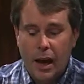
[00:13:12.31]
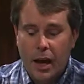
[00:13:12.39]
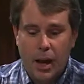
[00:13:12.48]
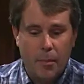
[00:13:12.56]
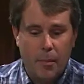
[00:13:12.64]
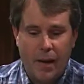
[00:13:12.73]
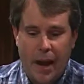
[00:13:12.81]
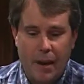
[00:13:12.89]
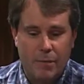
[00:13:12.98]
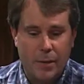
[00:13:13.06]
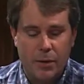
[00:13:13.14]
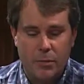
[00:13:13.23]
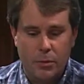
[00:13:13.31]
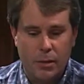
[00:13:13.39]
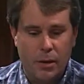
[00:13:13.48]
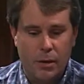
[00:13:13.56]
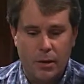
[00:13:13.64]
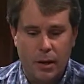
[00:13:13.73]
Um, halfway through the
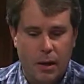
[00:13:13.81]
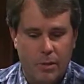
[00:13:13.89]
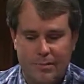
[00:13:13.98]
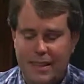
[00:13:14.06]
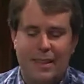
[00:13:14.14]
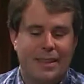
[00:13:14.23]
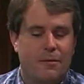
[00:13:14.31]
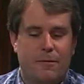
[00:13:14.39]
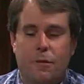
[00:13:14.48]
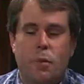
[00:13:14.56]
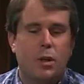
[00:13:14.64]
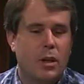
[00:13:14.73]
uh, four